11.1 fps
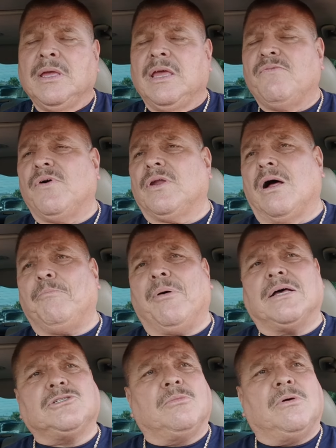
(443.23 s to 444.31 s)
if at all
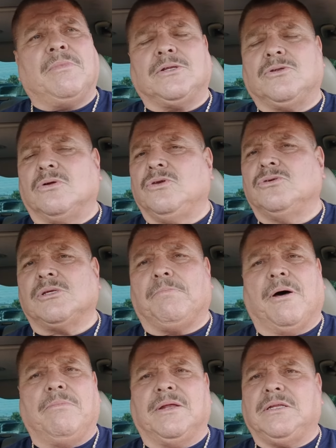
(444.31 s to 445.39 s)
possible, man, don't use a
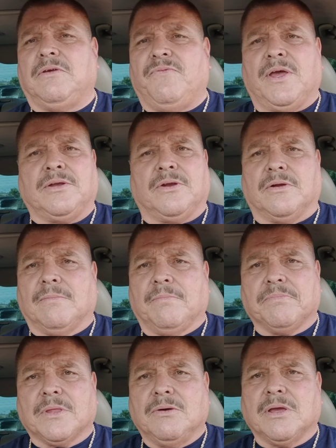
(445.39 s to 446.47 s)
public defender,
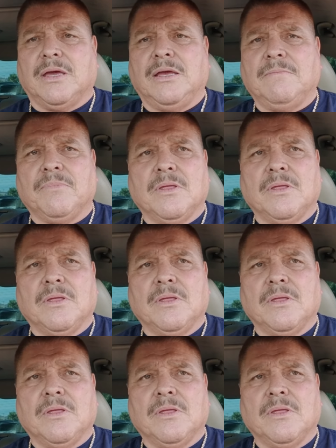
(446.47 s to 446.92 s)
okay?